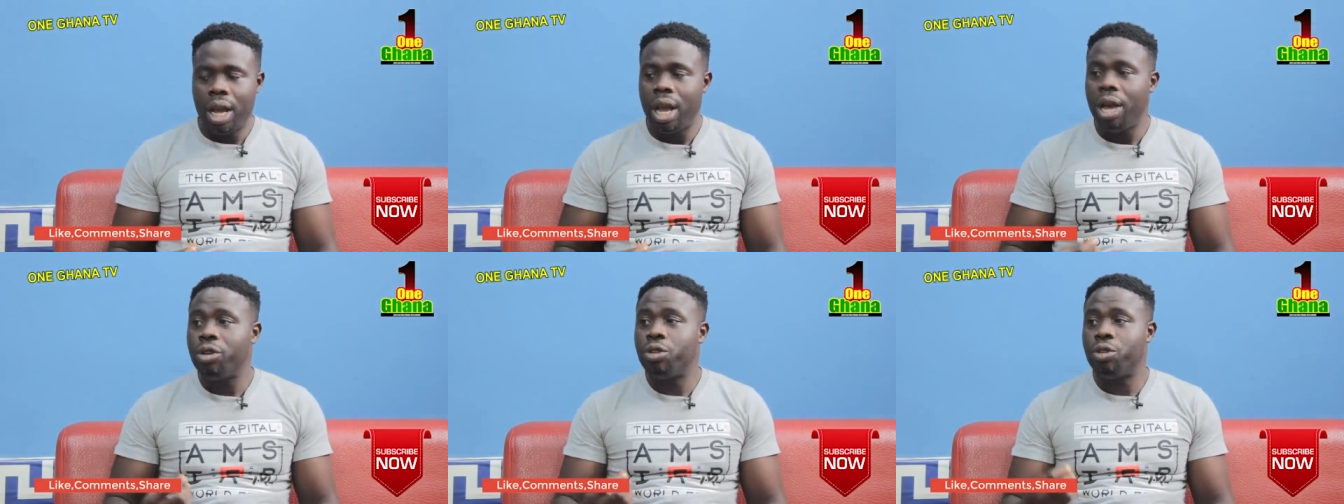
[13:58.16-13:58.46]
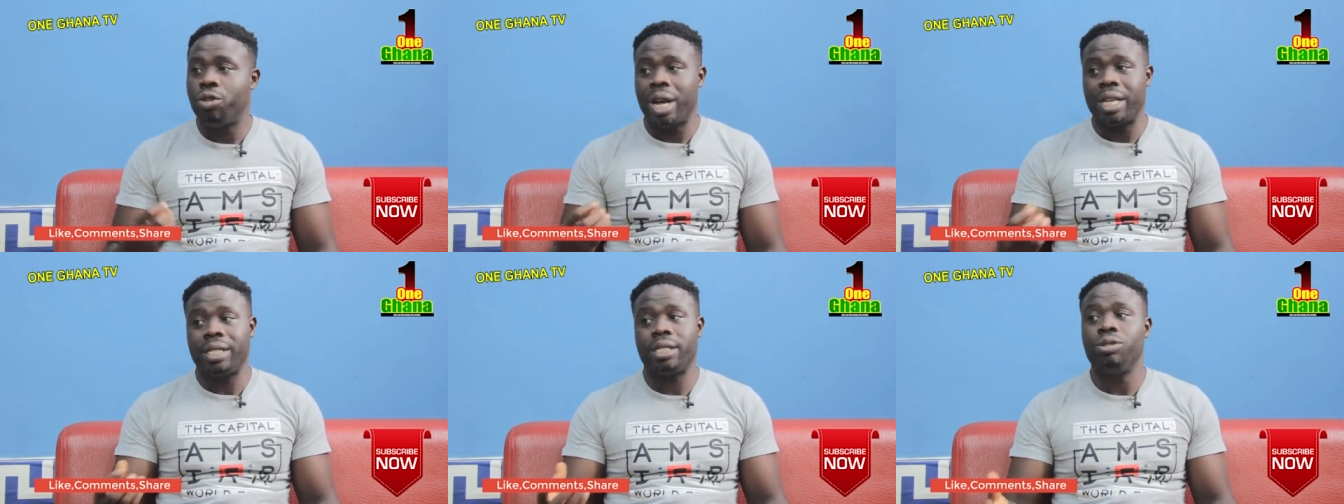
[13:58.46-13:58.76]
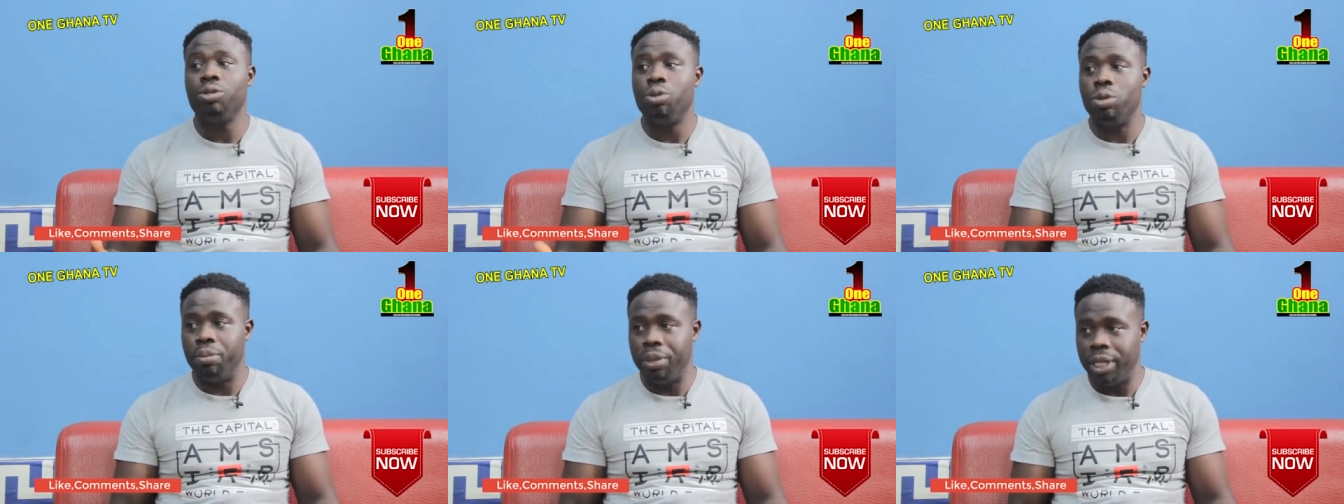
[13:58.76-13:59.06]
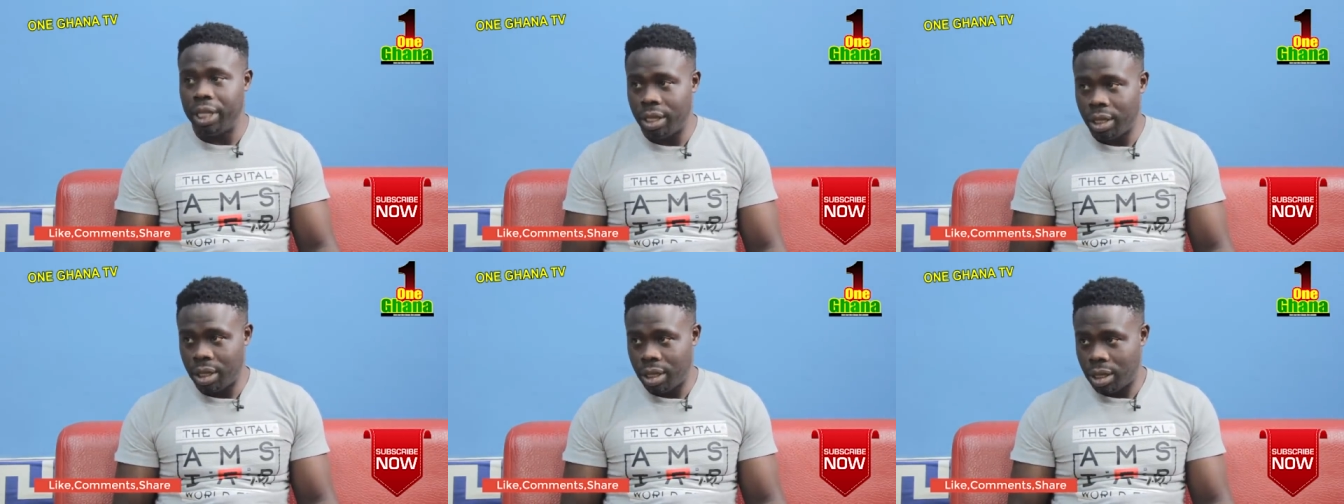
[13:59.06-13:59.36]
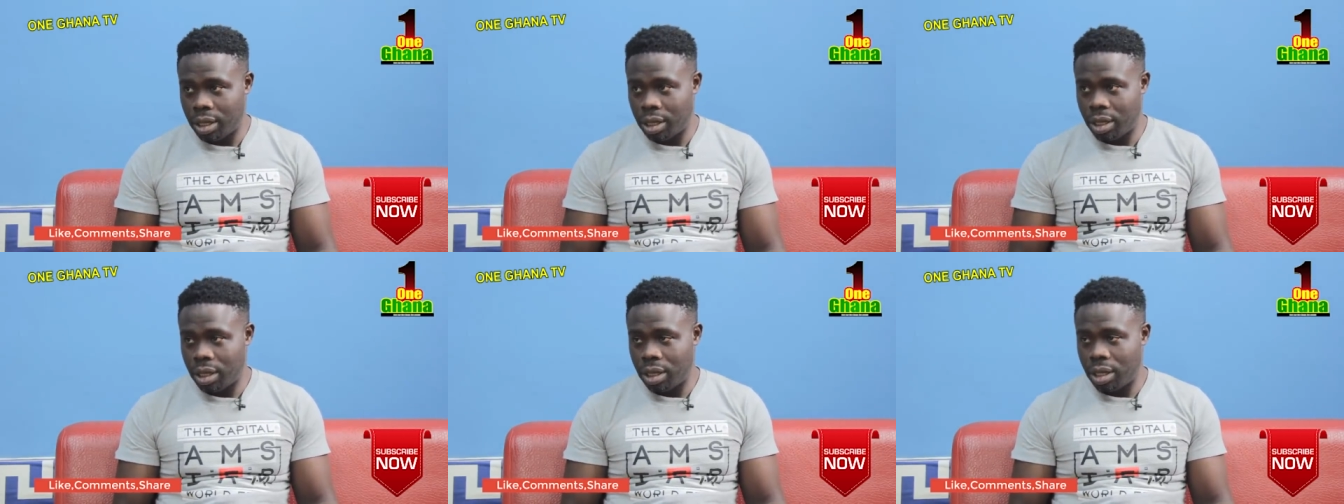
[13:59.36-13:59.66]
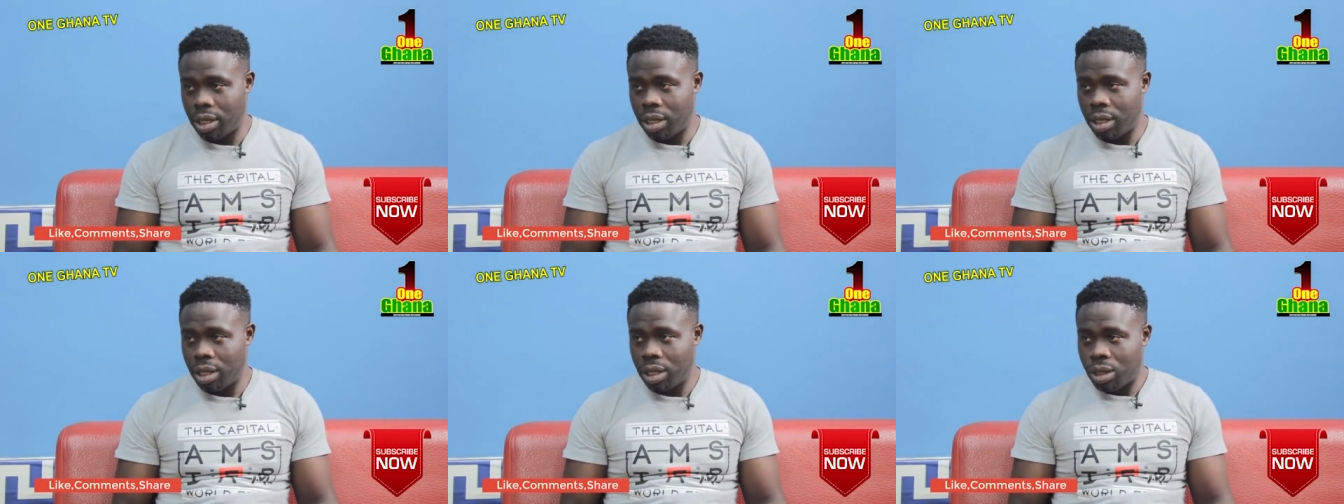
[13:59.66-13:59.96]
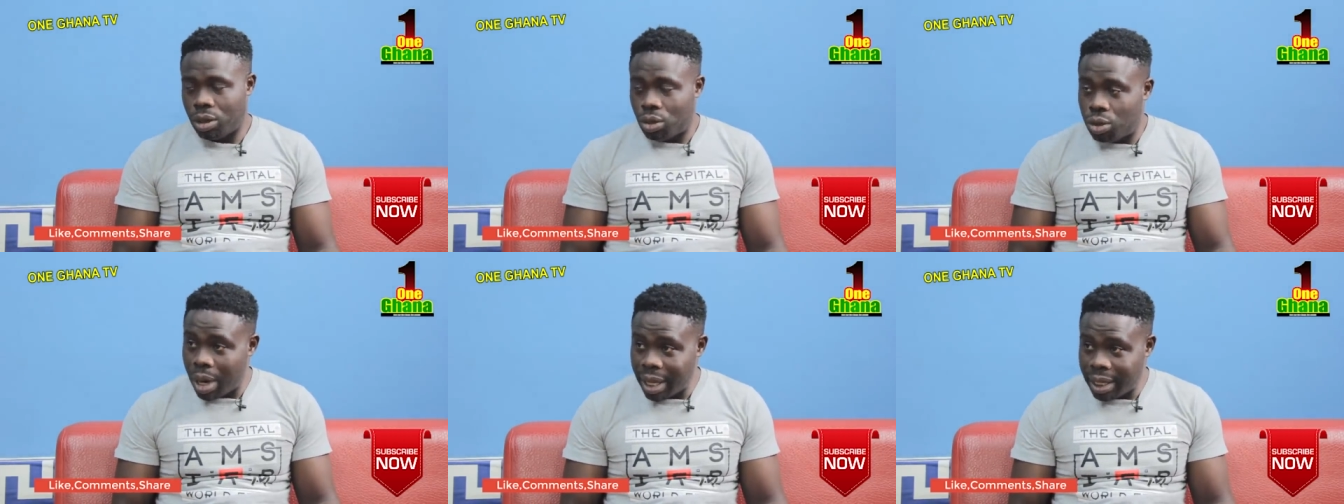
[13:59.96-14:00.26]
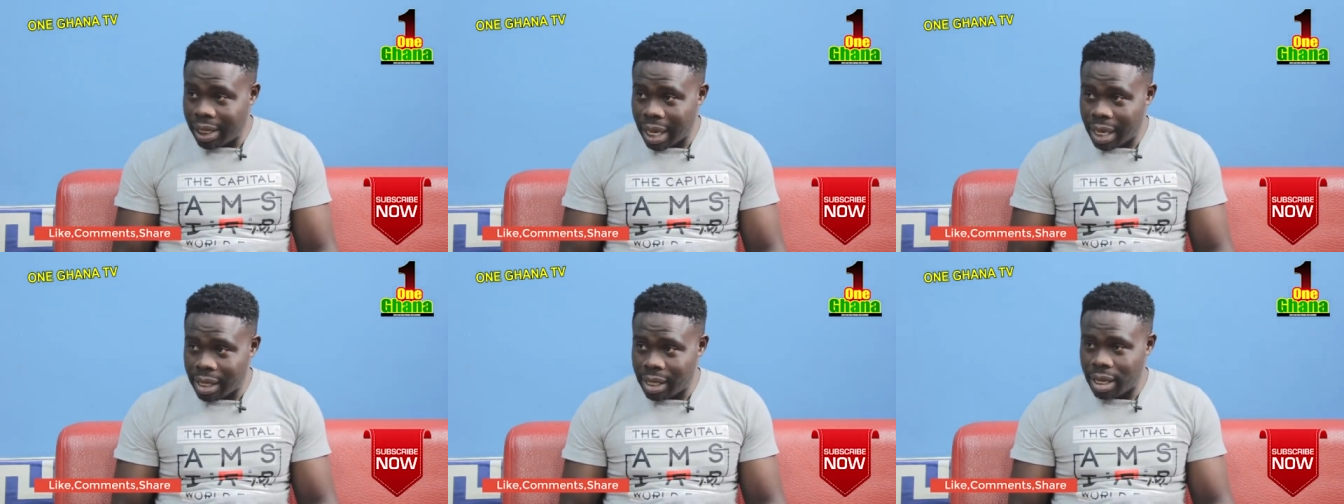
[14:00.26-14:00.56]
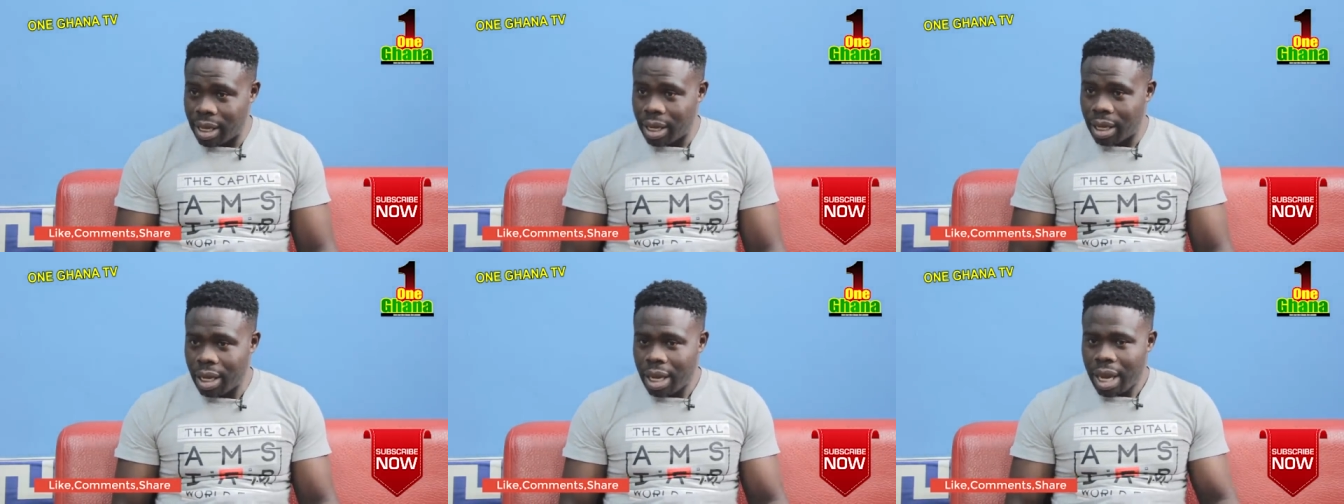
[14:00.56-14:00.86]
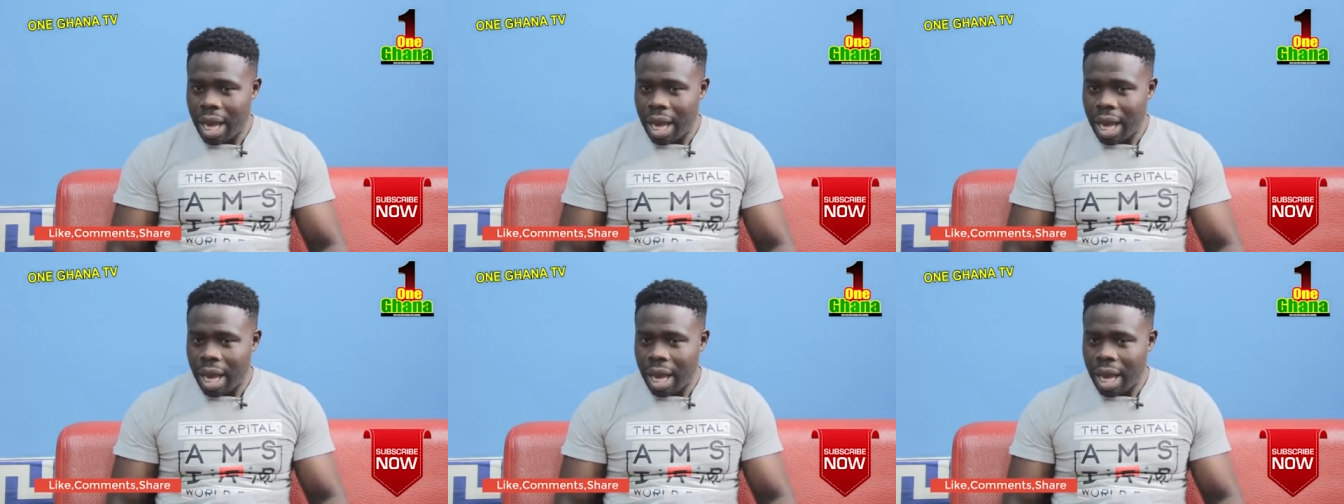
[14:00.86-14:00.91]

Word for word: a trust you will be. So what I say,